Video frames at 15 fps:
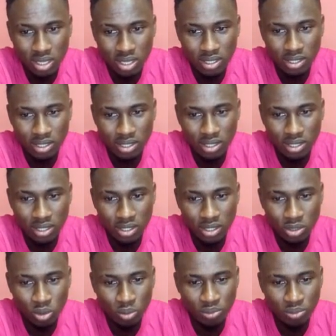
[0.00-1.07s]
click
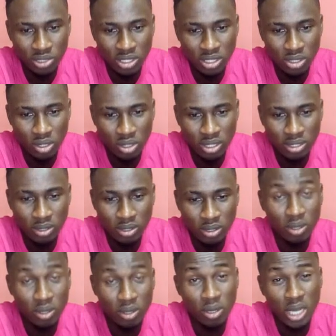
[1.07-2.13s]
to bring it on.
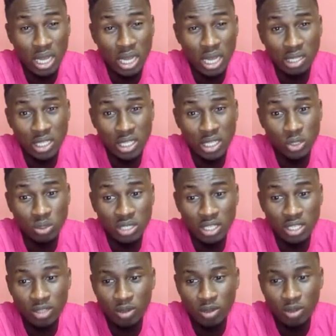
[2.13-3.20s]
Click to
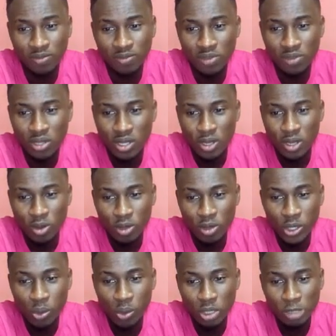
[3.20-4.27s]
take it off.
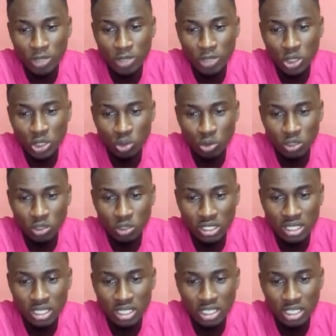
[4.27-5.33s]
On the Workspace 2,
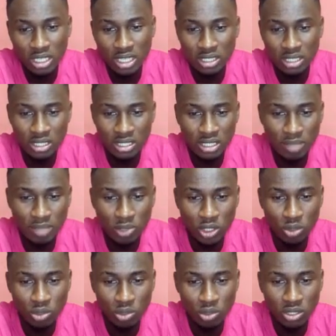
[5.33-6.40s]
that is the same
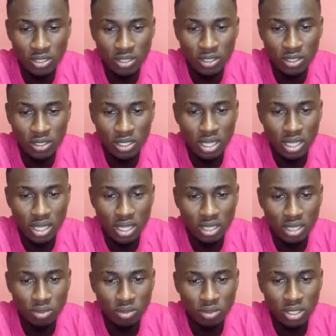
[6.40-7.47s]
thing you see.
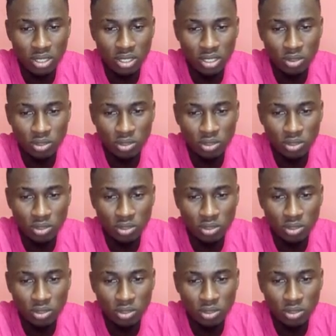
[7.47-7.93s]
I could click to